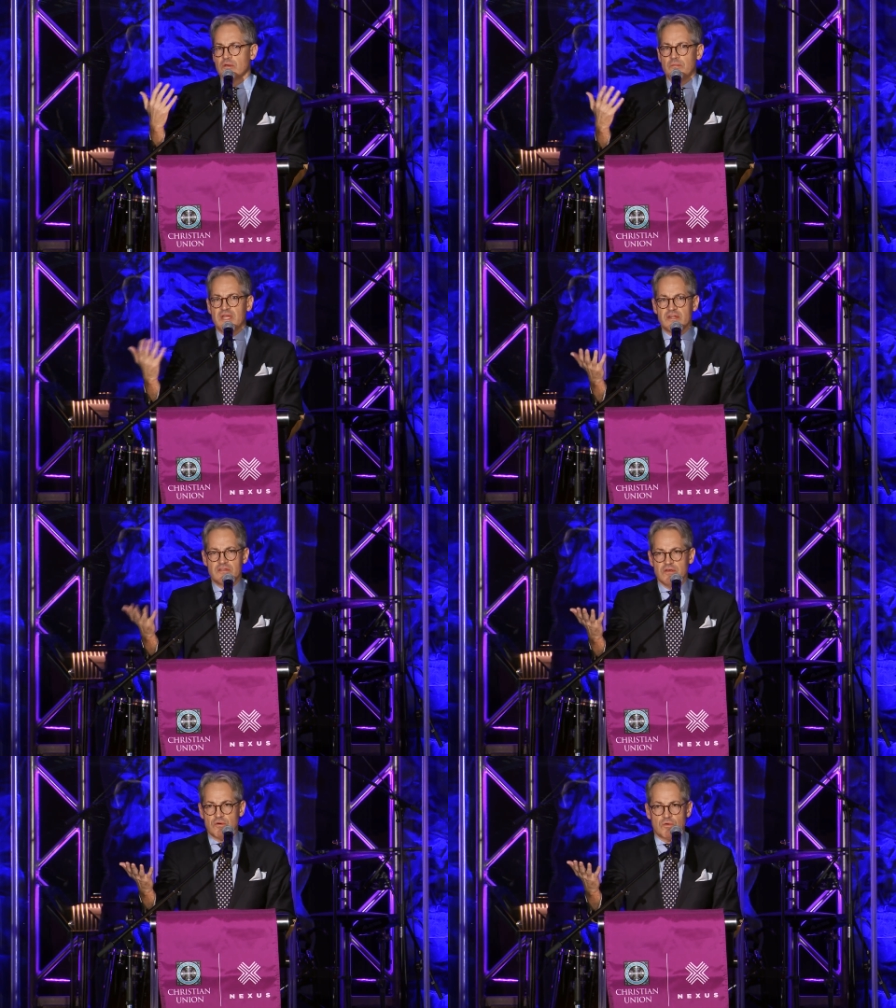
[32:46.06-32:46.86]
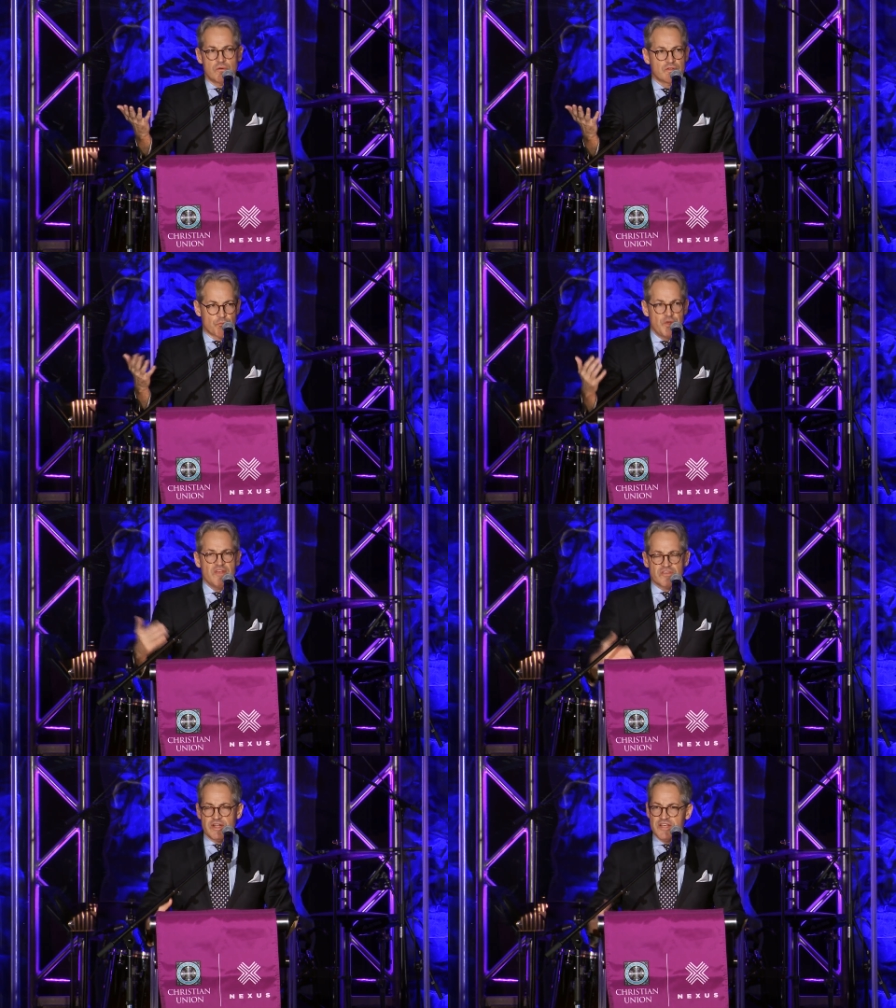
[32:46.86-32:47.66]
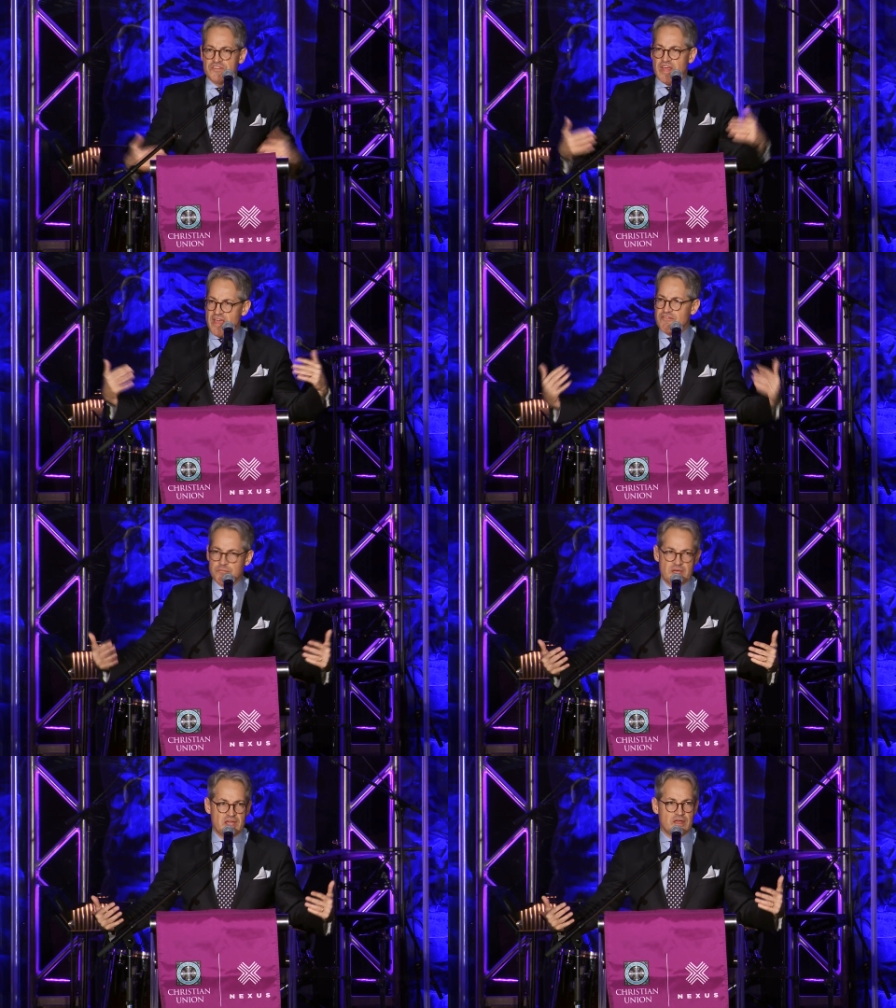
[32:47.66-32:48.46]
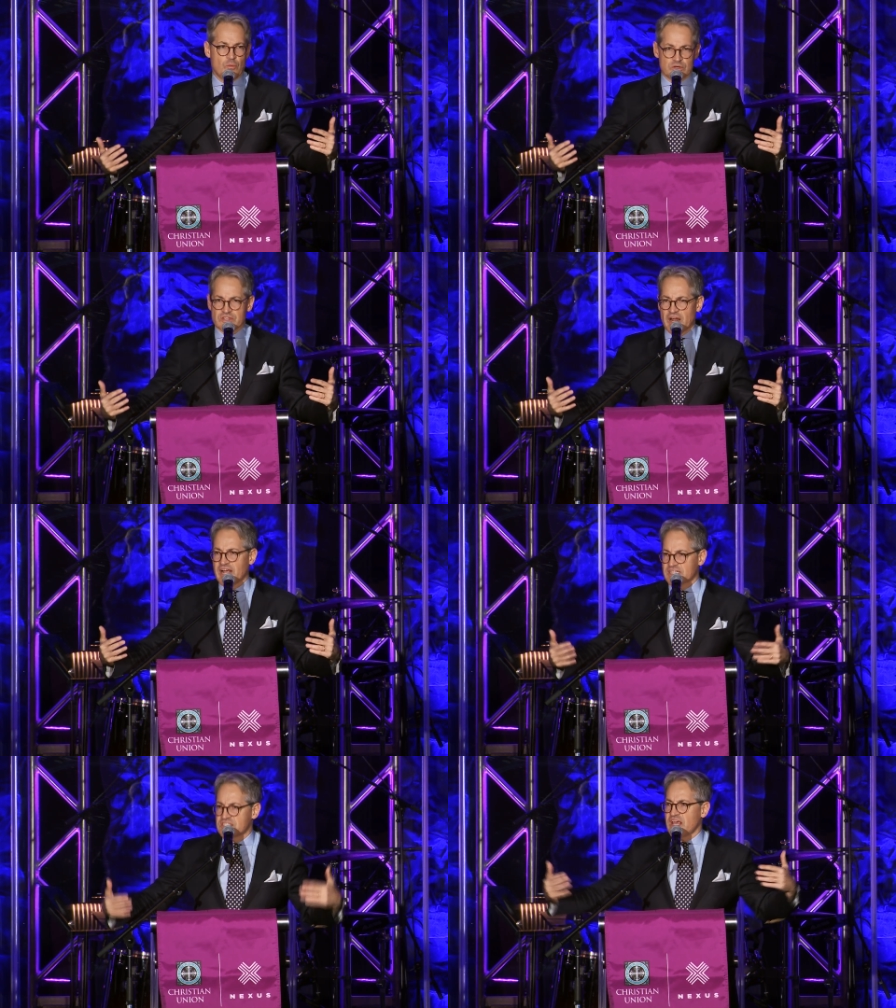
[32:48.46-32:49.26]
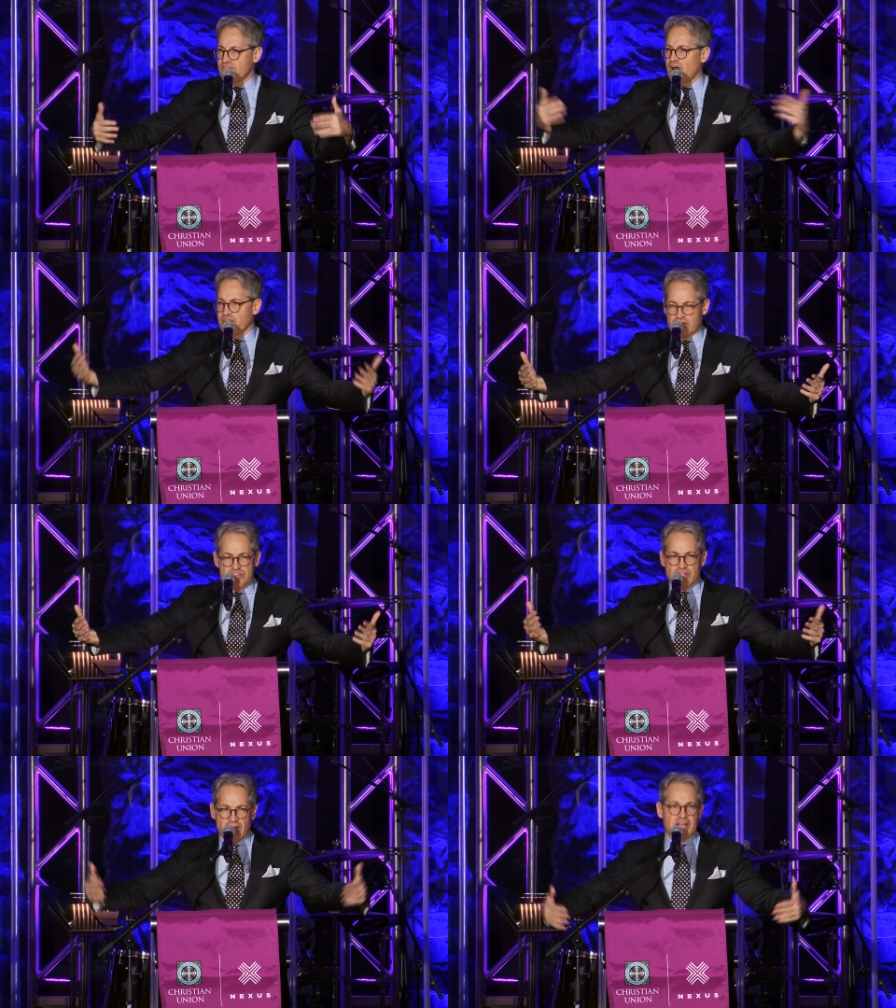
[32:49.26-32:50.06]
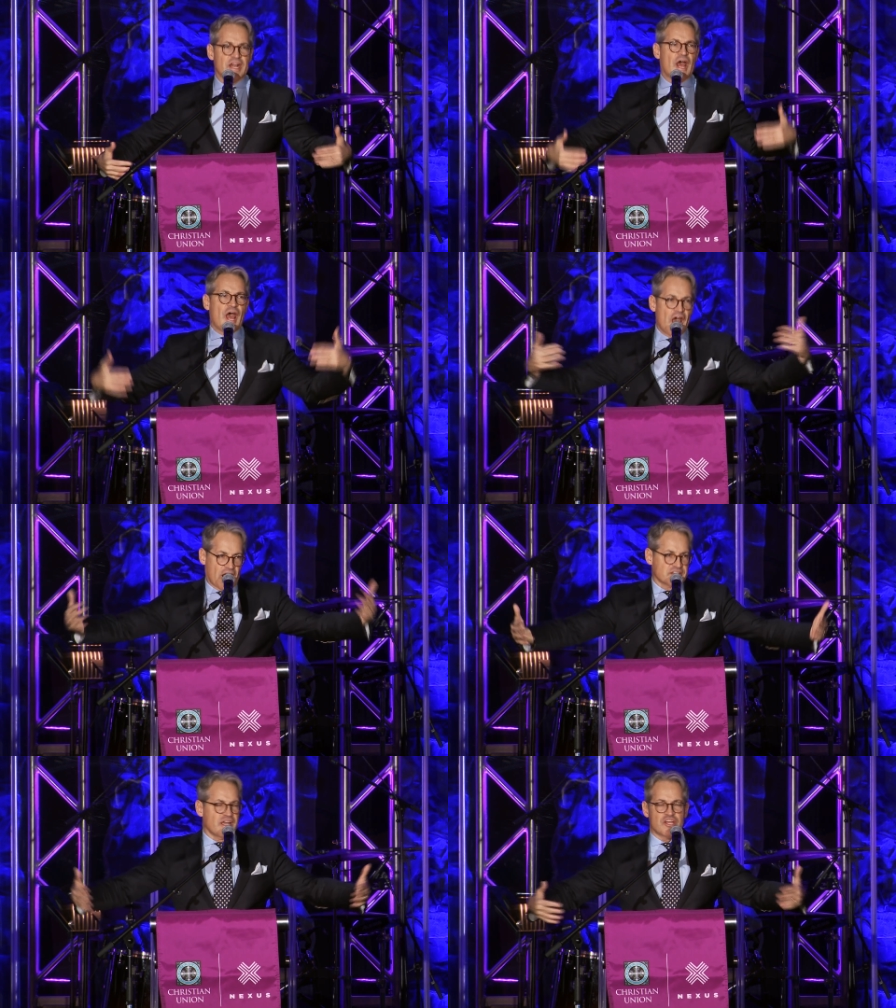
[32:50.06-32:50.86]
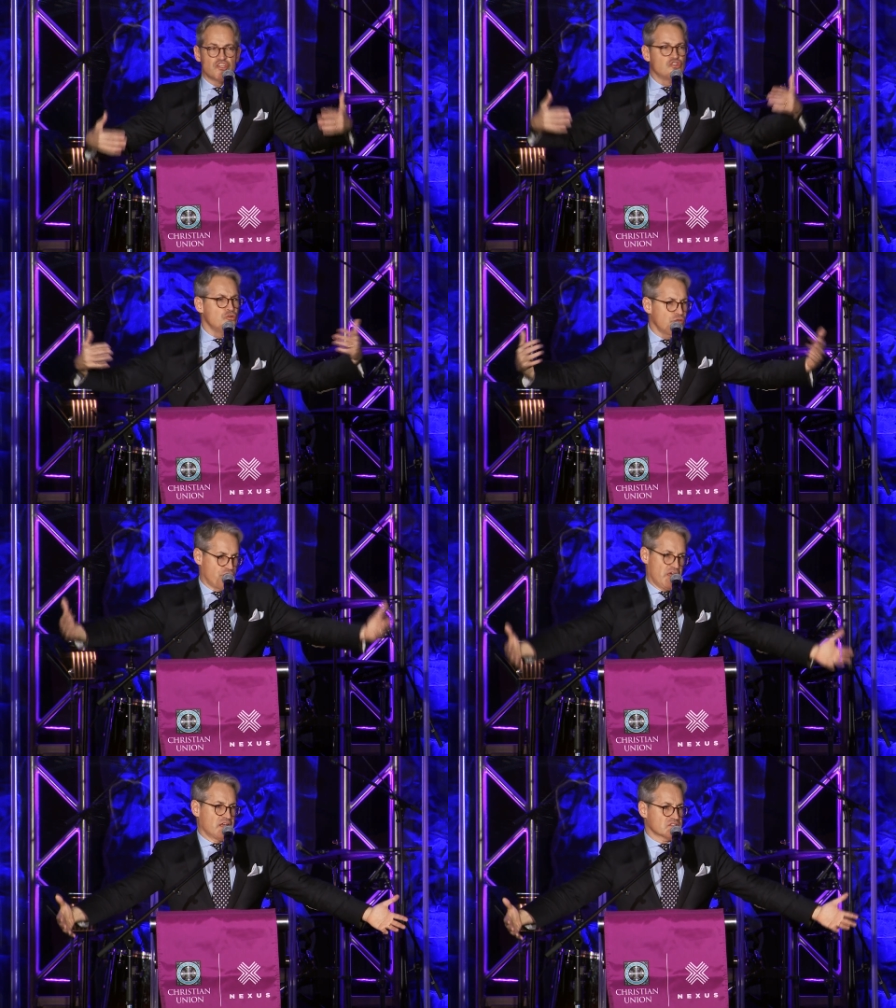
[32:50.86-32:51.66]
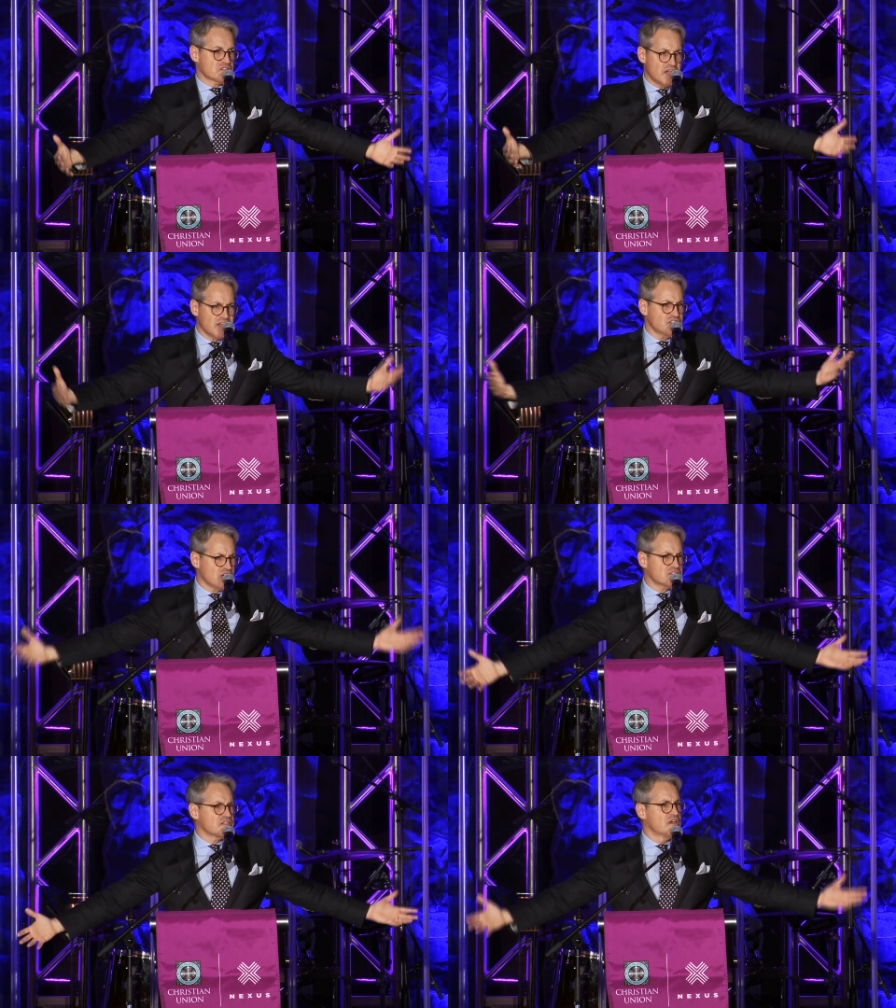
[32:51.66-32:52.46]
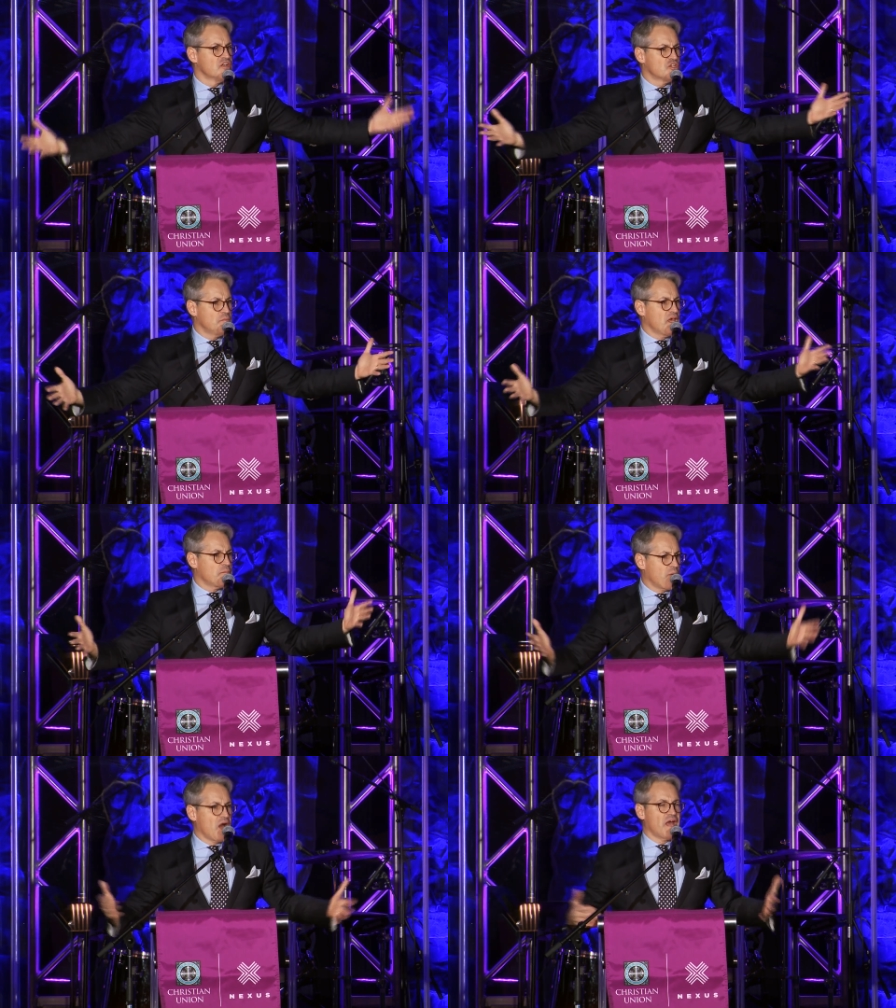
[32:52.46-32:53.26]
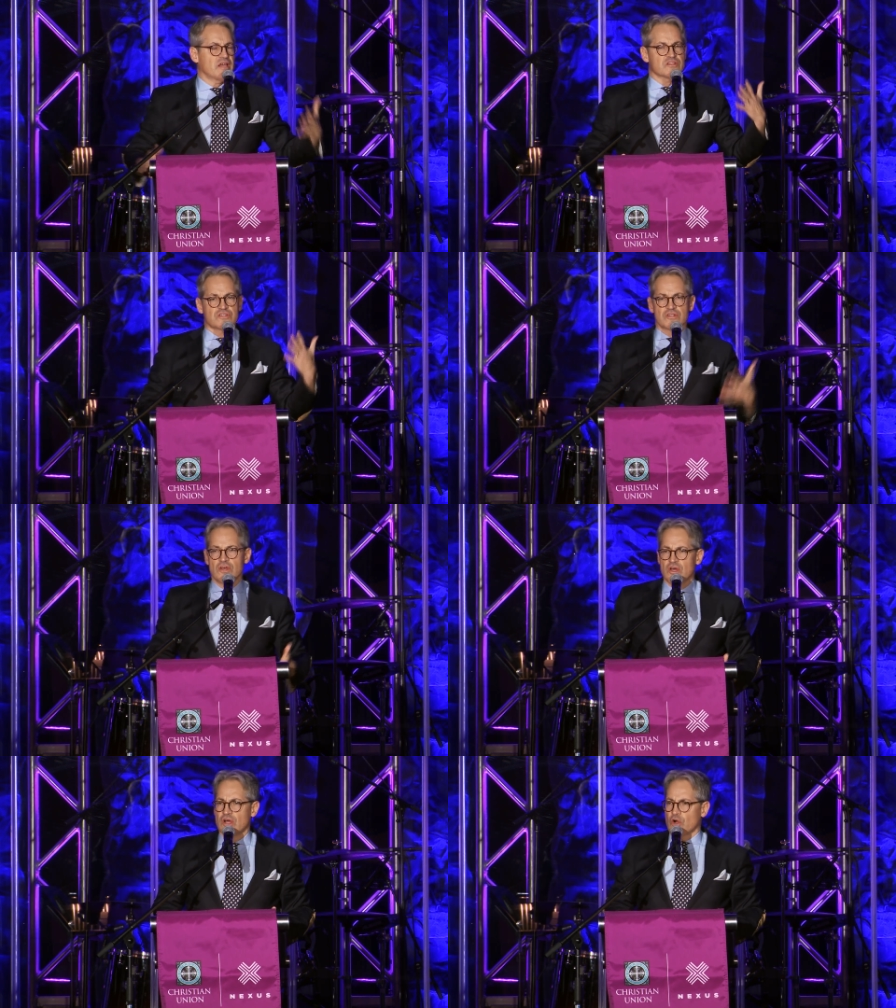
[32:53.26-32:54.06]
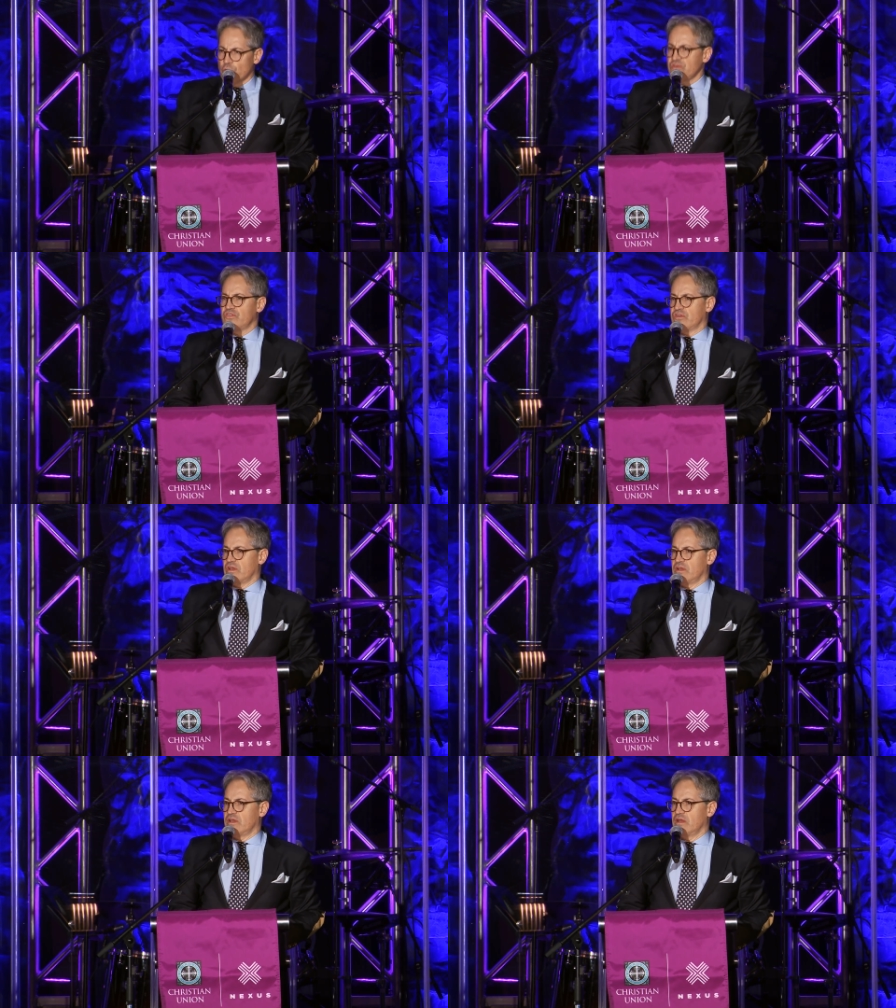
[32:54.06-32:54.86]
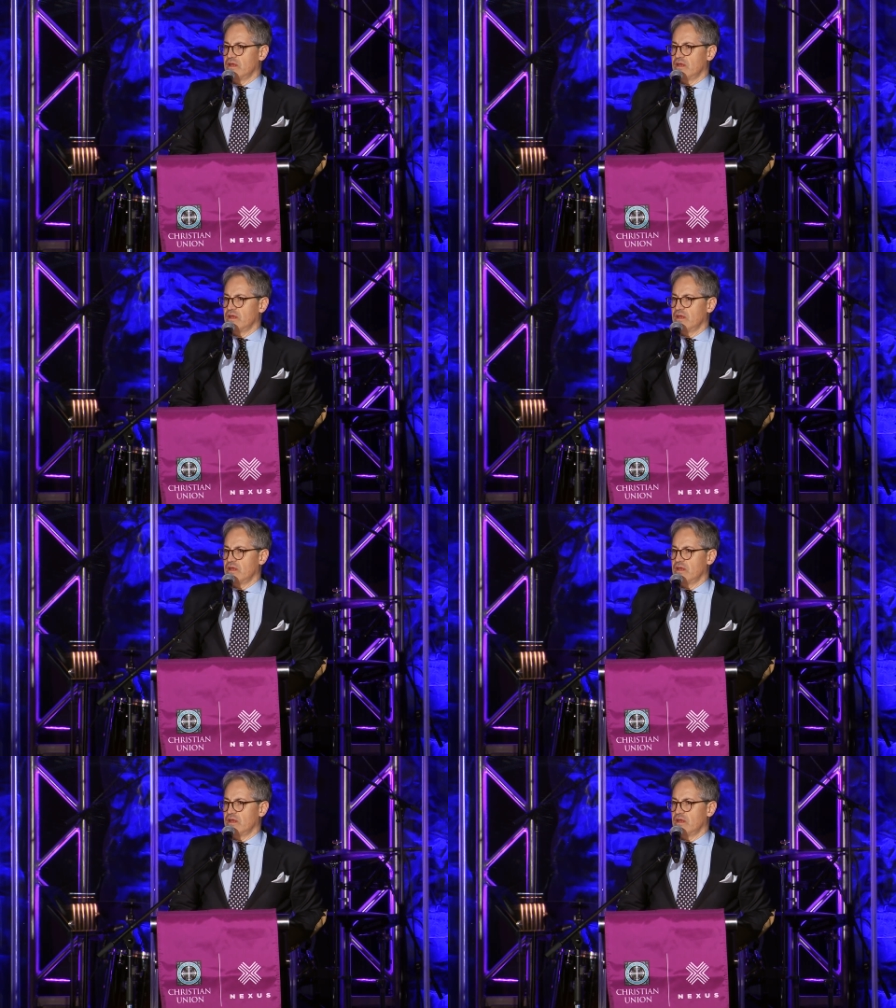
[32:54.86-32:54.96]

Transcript: me to do? The reason he saved me was that I could save others, that I could act, I could do things, not just to be a pious Christian.